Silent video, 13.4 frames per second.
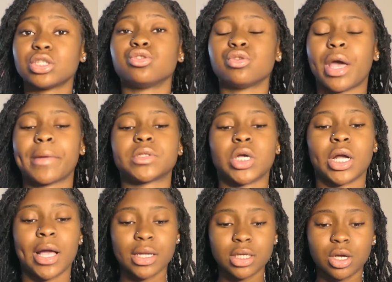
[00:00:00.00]
two apps are
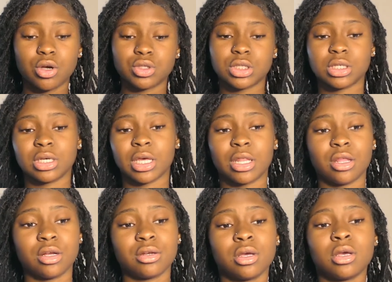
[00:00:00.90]
kind of go
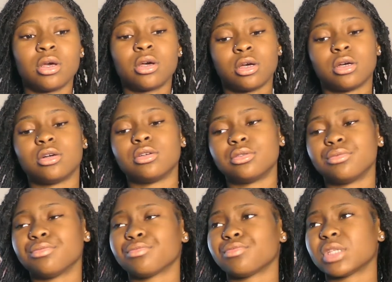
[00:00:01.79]
together,
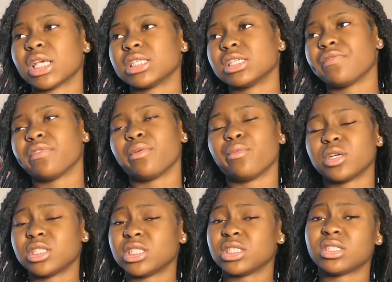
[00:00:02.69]
except for one,
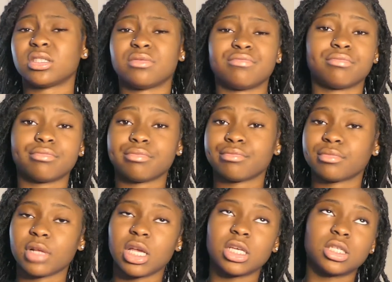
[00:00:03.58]
just
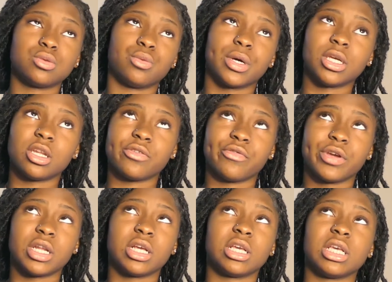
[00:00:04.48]
it's way
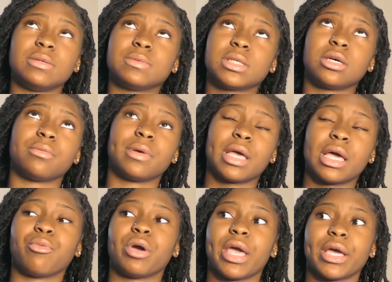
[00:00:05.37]
different. It keeps up
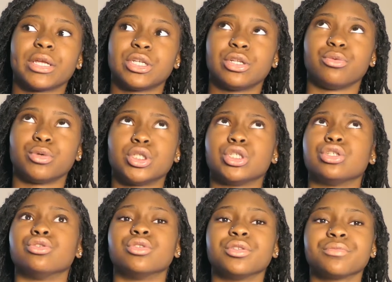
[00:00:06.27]
with actually what you're
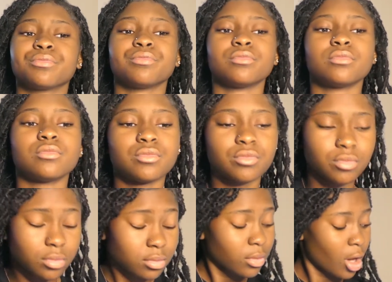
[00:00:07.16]
doing.
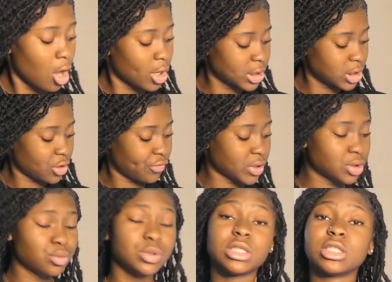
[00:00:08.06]
Okay, so the first
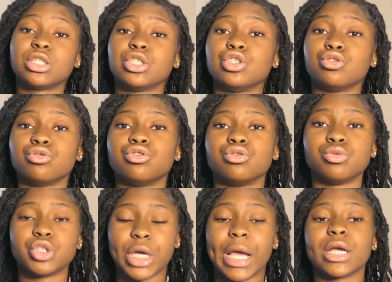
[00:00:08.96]
one is YouTube
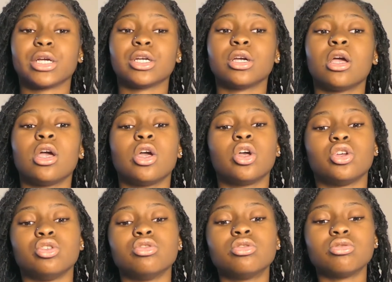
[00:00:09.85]
Tracker.
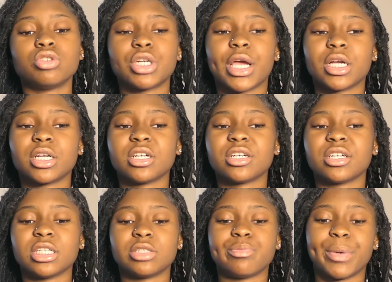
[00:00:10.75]
YouTube Tracker
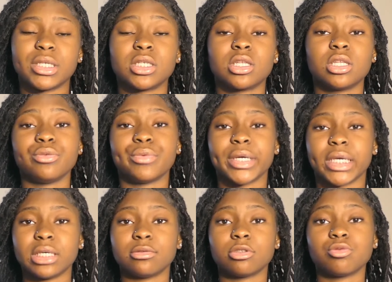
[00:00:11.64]
is basically what
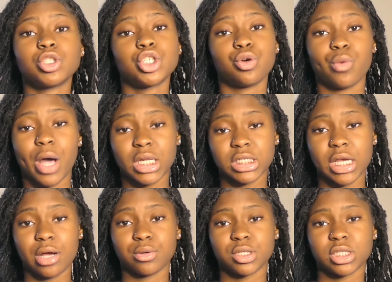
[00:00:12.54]
keeps up with your watch
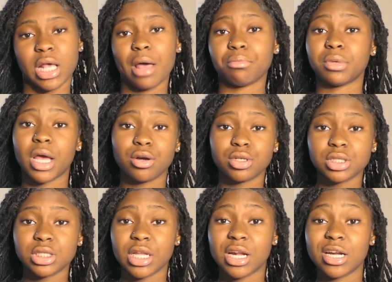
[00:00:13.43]
hours. I'm not gonna
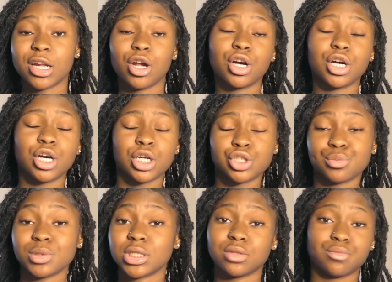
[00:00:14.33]
say that they're
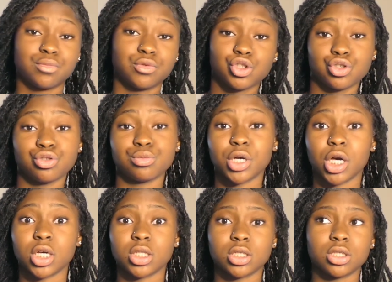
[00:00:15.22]
100% true
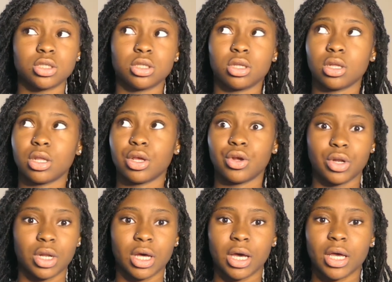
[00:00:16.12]
because they're
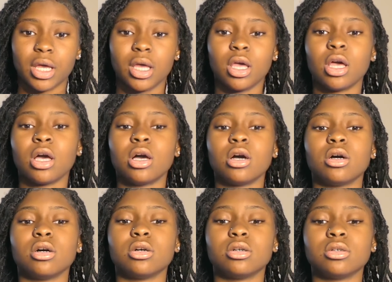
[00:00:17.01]

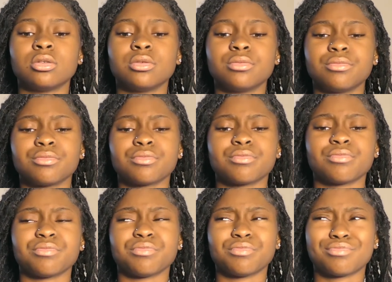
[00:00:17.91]
not.
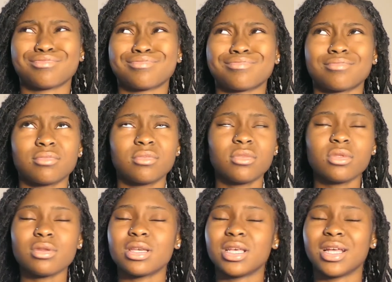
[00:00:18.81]

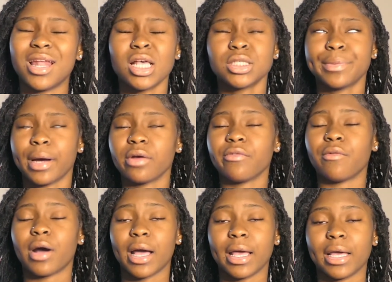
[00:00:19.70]
Yeah, that's part of
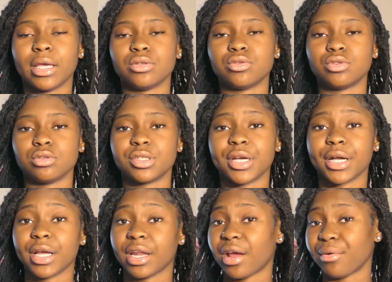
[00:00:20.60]
why I hate YouTube
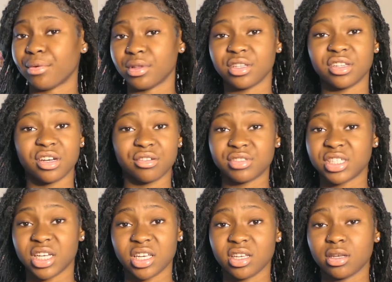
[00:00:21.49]
Tracker and I really don't
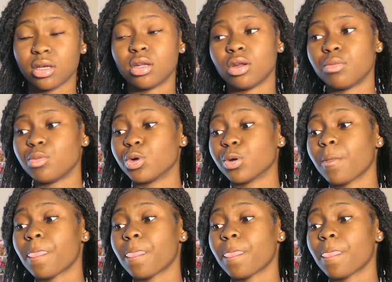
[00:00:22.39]
check it no more.